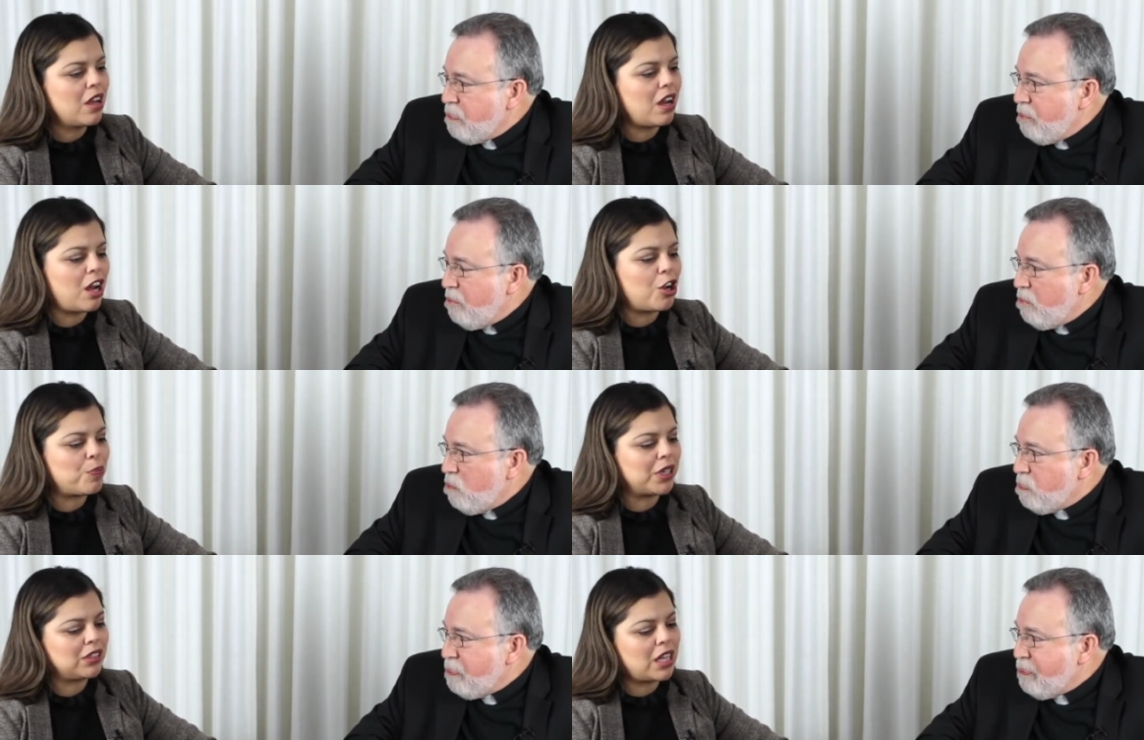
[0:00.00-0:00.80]
Speaker 1: Uh,
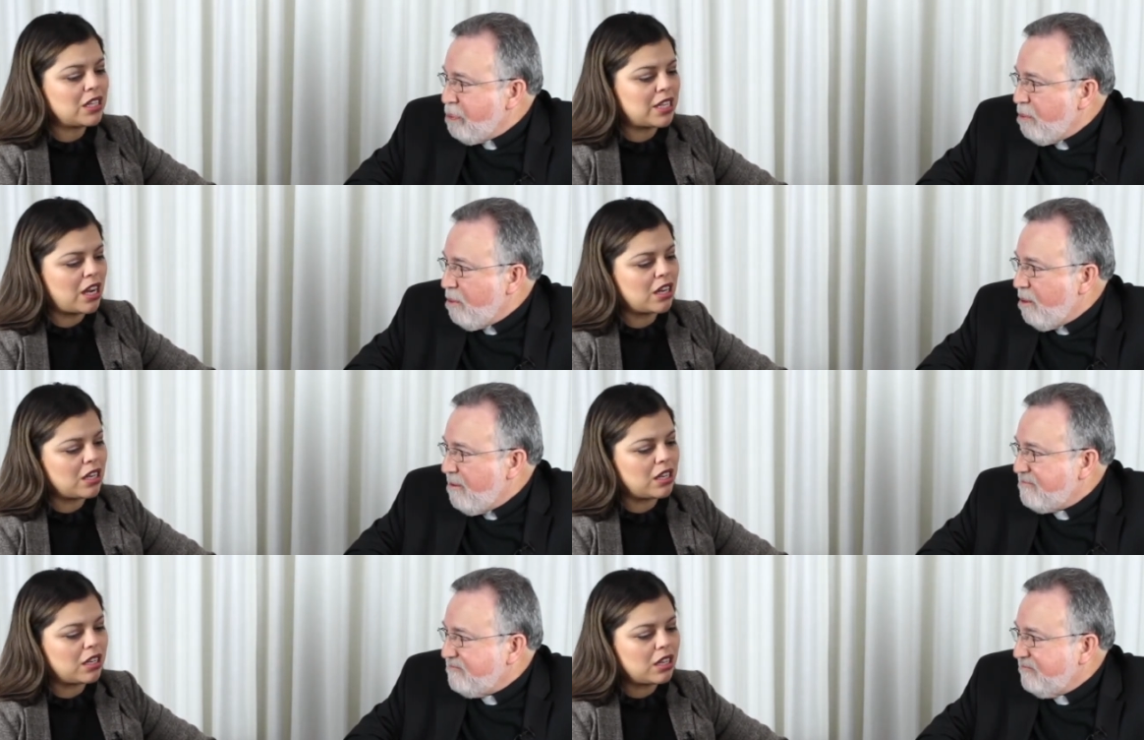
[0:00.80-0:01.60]
but a lot of
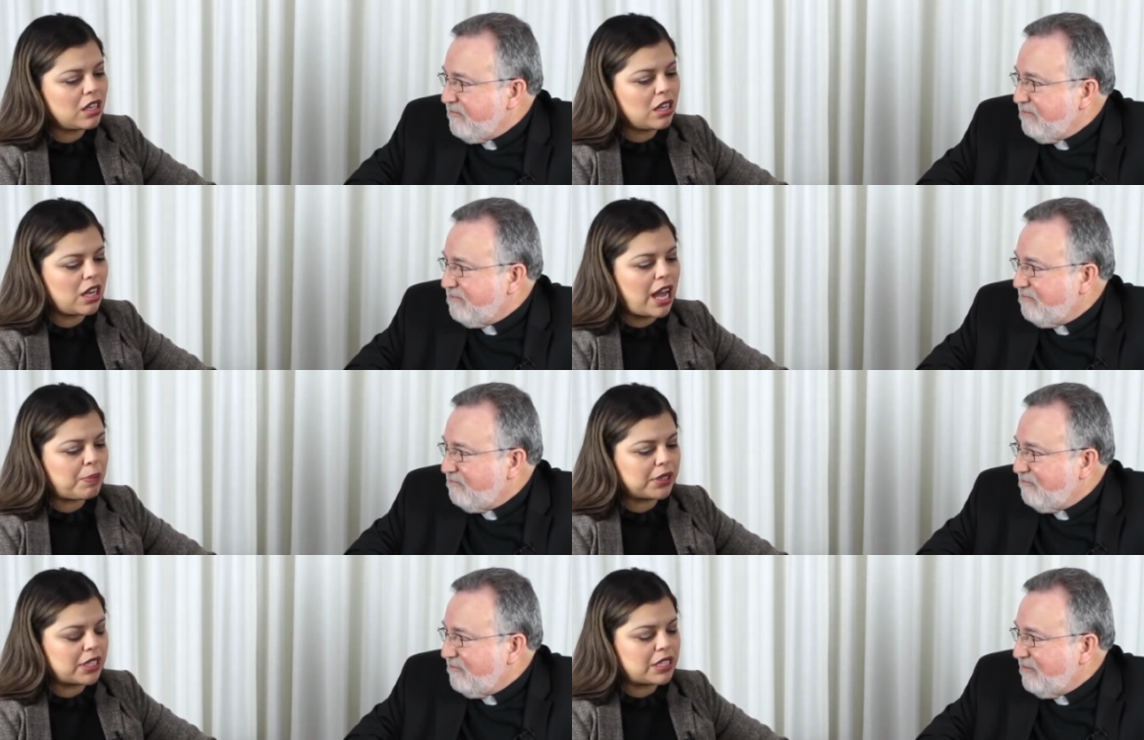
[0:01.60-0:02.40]
DACA
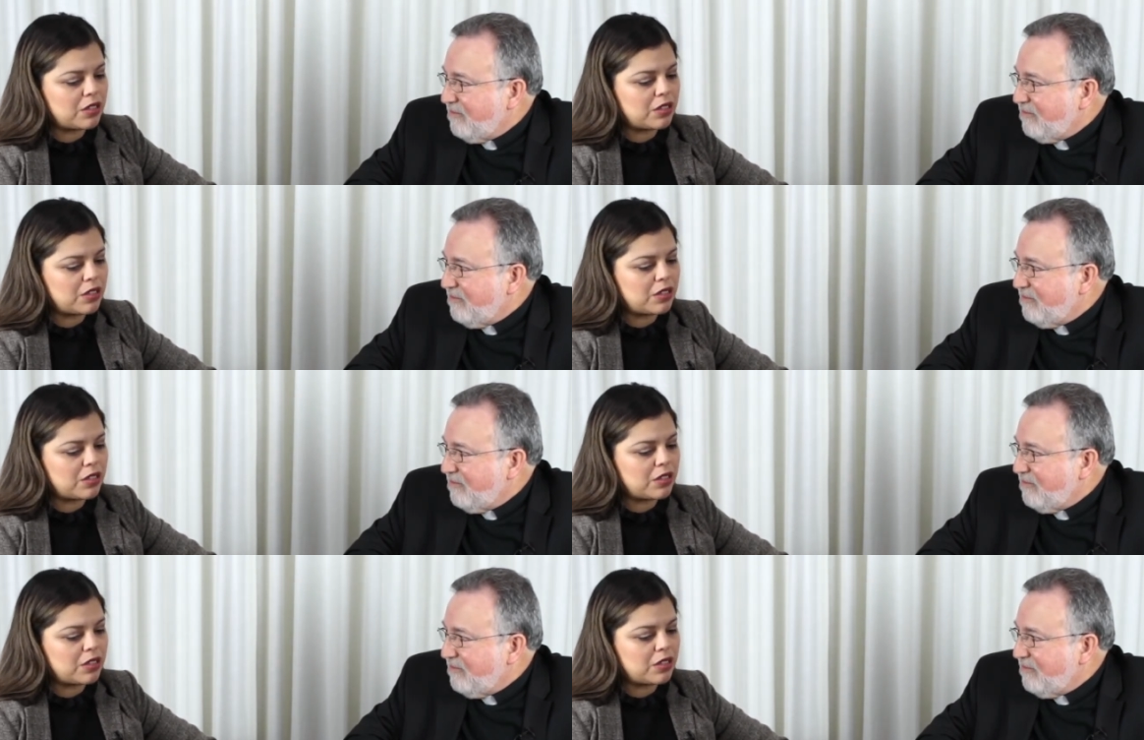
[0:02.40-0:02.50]
applicants